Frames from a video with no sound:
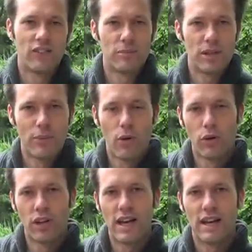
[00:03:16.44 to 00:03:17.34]
have the
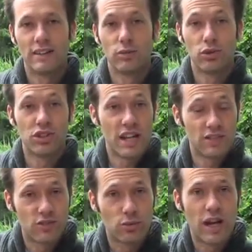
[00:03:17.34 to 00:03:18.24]
maypole and you would
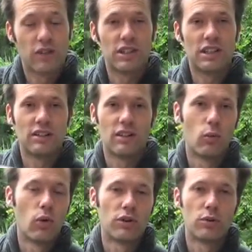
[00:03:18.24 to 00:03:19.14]
dance around
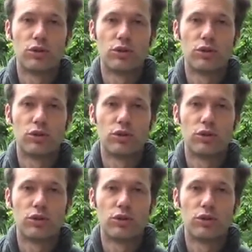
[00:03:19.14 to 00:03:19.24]
in 1